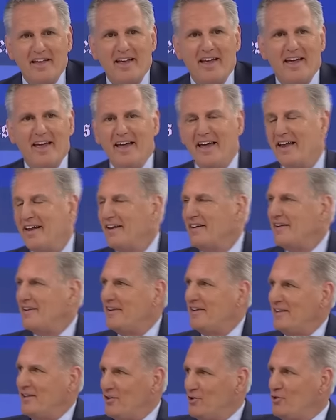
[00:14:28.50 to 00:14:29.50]
And
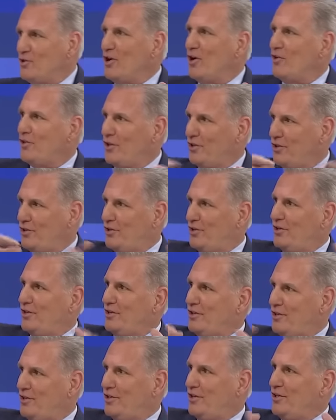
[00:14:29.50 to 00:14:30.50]
you know
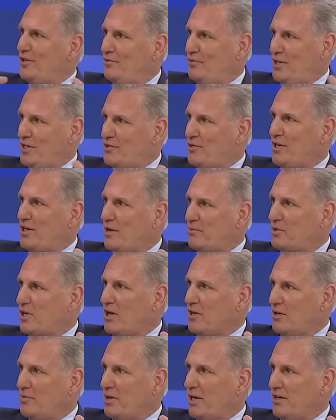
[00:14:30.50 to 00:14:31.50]
the retreat I'm talking about.